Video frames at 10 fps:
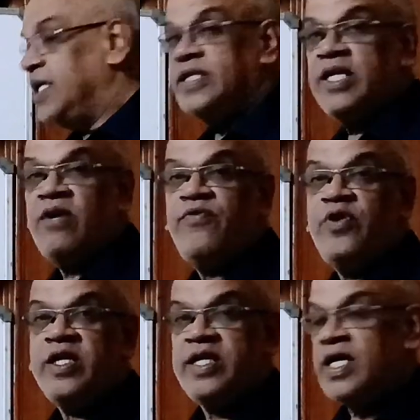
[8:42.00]

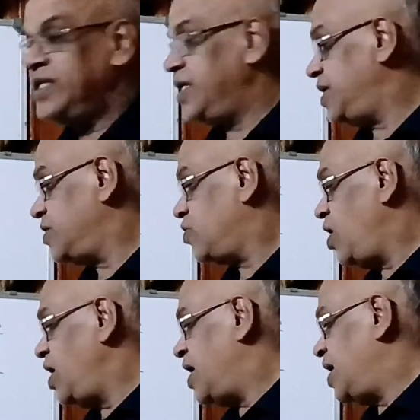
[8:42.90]
sulfuric acid is
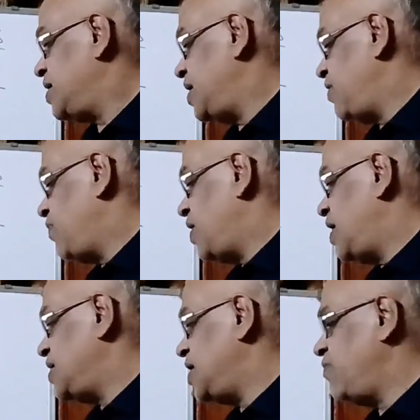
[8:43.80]
called acidified.
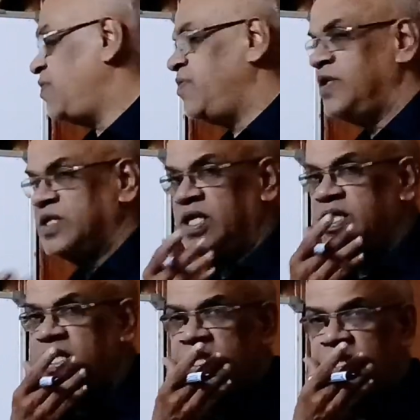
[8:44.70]
Acidified means
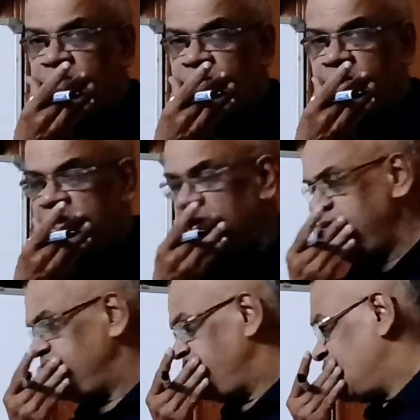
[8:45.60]
containing some amount of
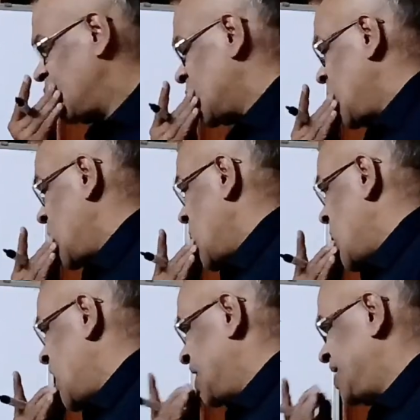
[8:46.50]

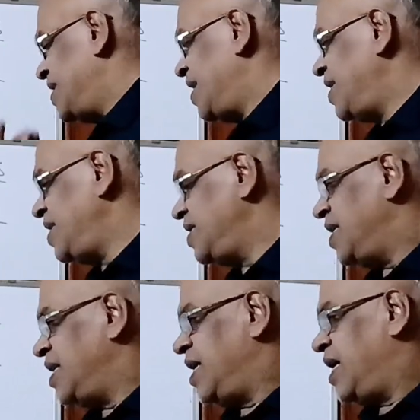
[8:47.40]
acid, that is
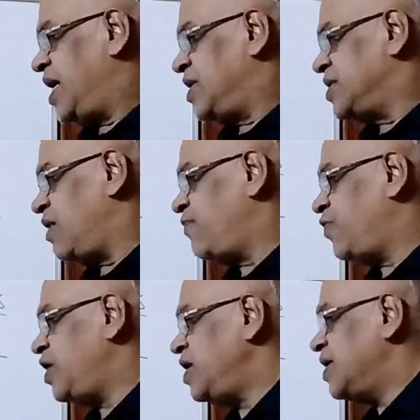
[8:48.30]

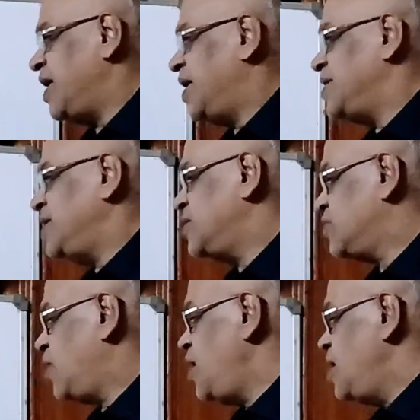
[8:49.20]
sulfuric acid is
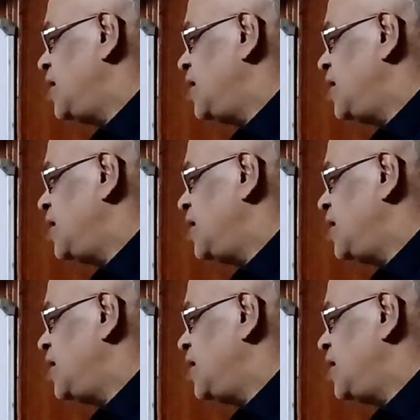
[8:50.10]
called